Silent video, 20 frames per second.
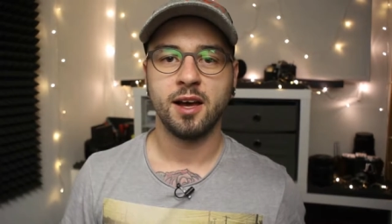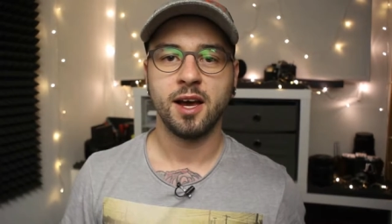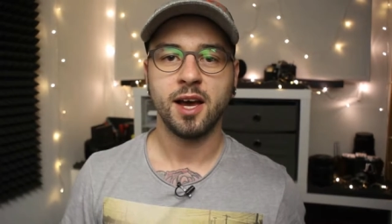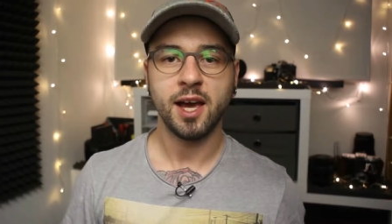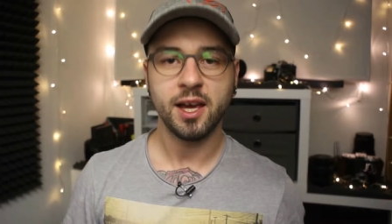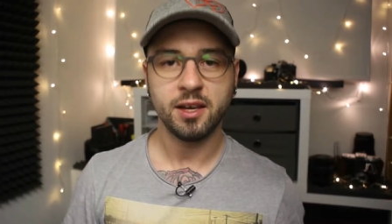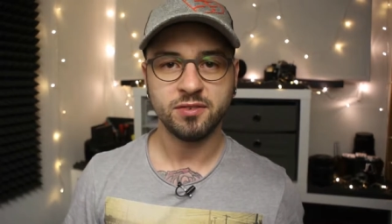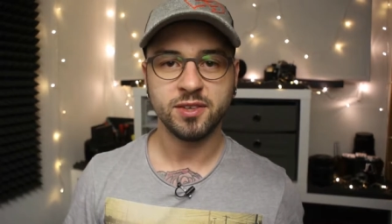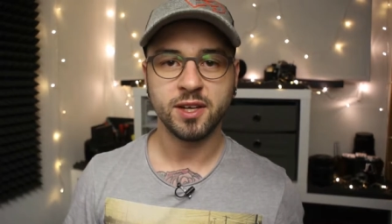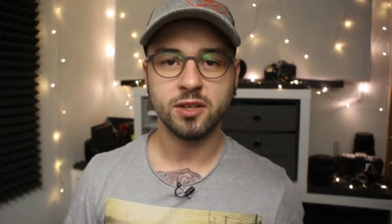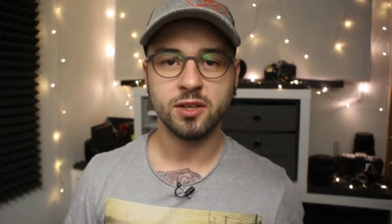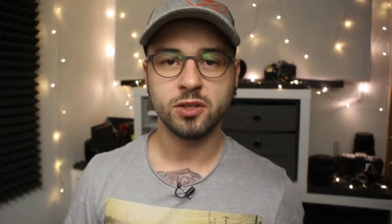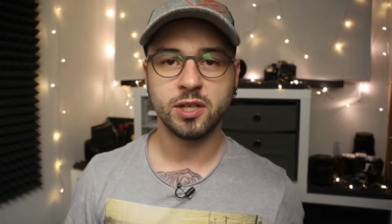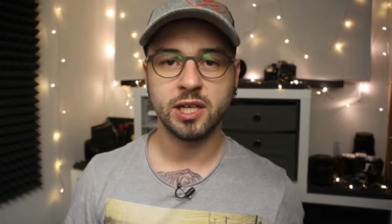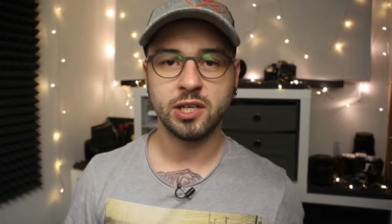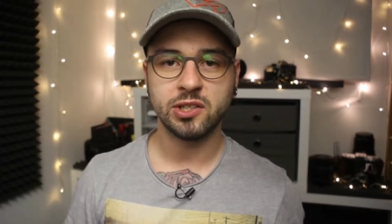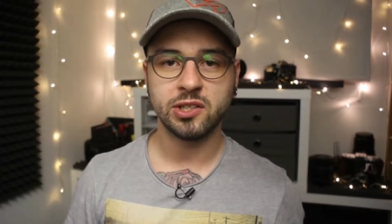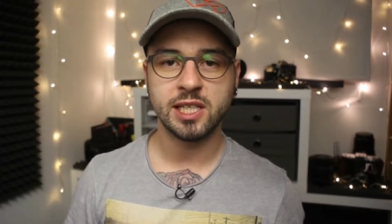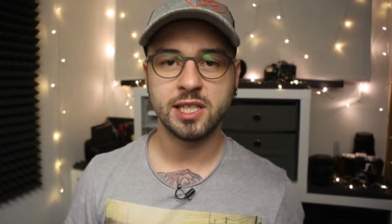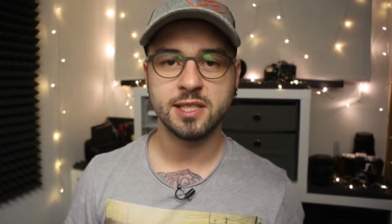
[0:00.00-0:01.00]
Hey fellow
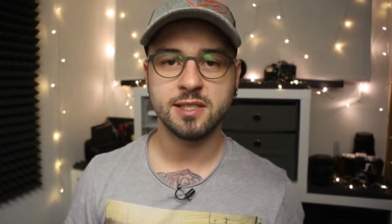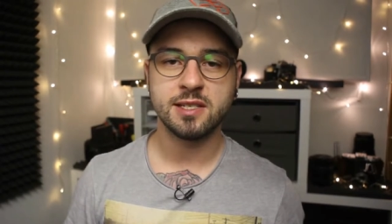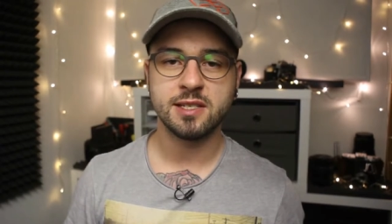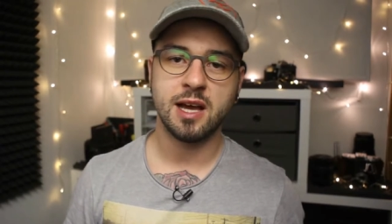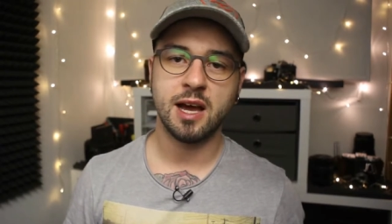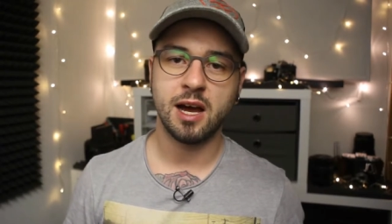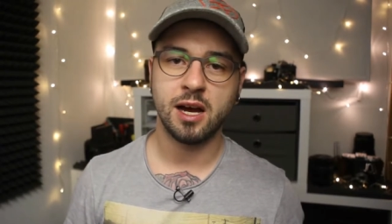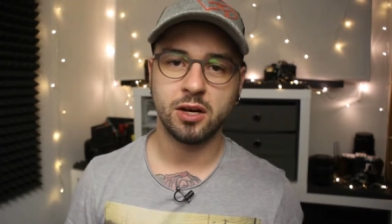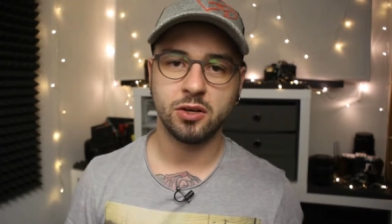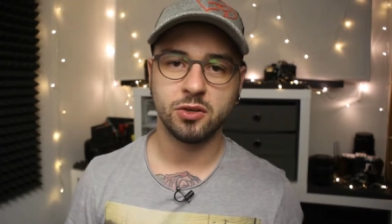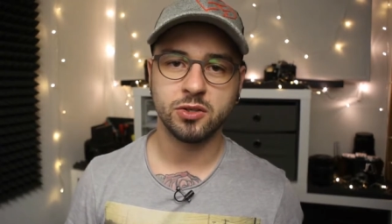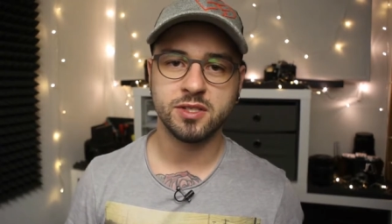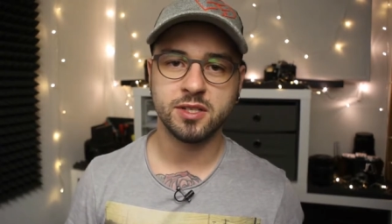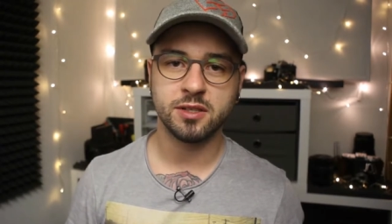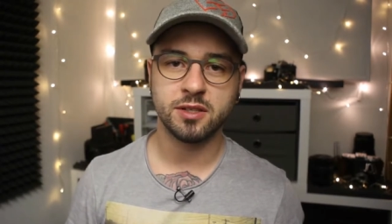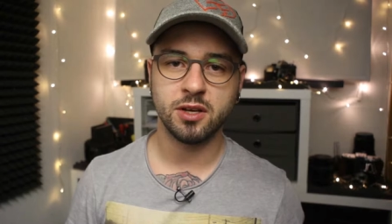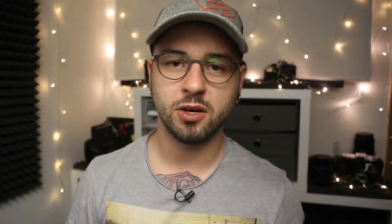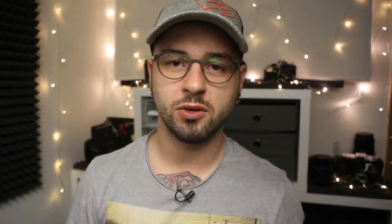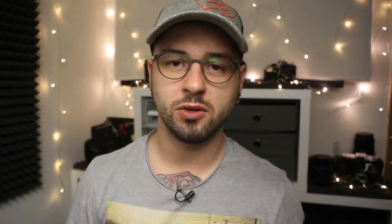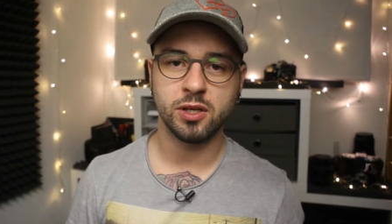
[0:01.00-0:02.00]
gearheads, how is it
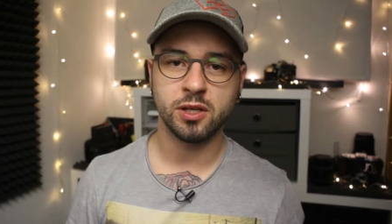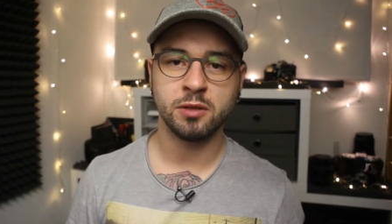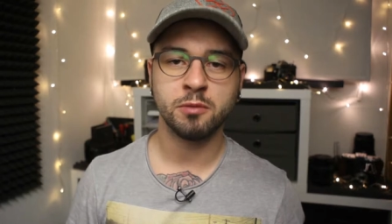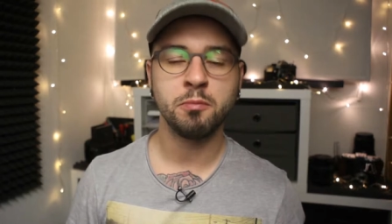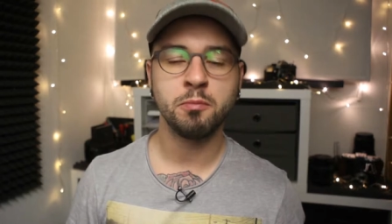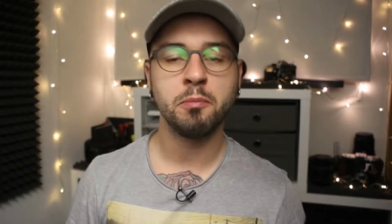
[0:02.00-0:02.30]
going?